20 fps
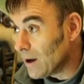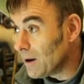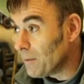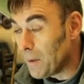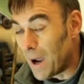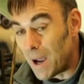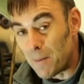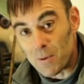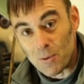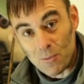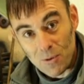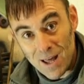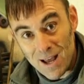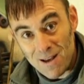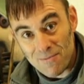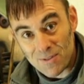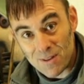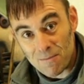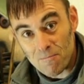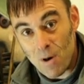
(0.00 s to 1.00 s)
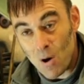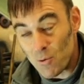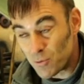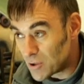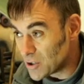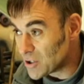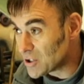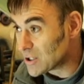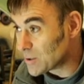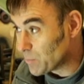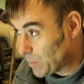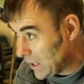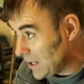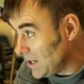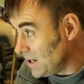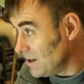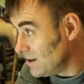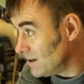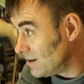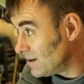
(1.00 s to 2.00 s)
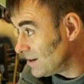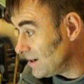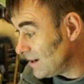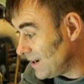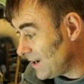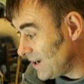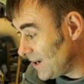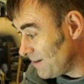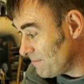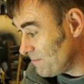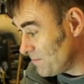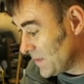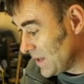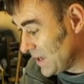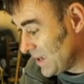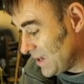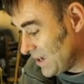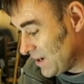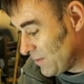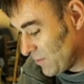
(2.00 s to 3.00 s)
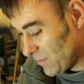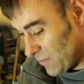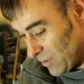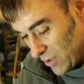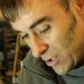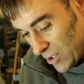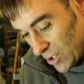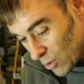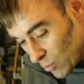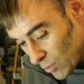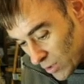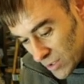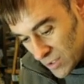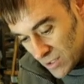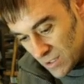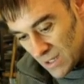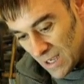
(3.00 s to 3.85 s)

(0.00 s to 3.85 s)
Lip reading: happy with that. The motors spin. We've got the coolant